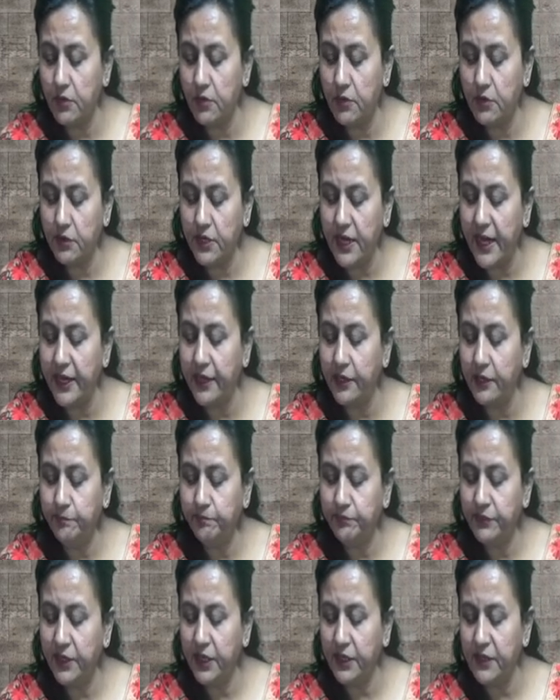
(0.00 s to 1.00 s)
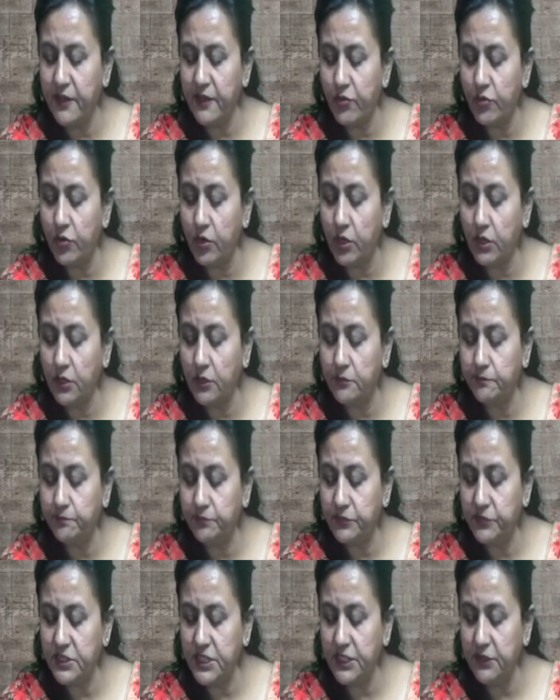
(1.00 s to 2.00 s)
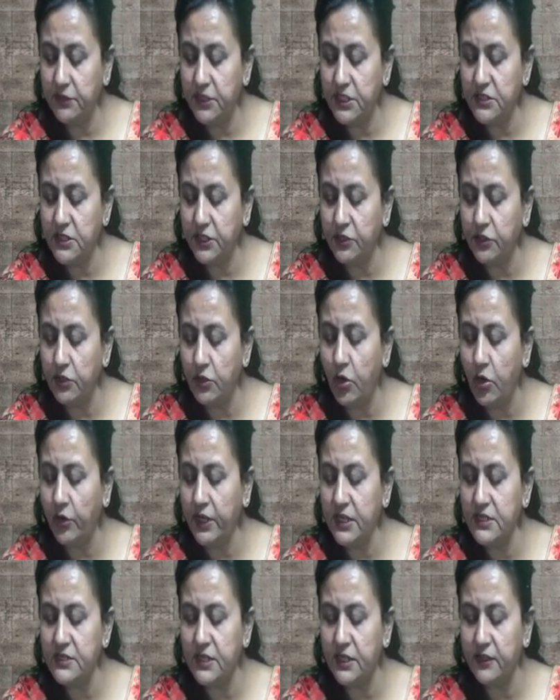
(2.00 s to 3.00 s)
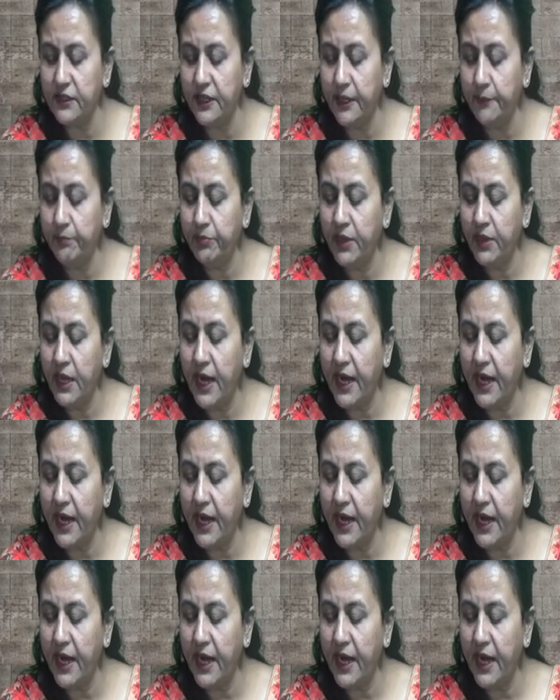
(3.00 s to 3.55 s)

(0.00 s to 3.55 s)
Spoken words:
tire? It has got, see, these interlockings are there,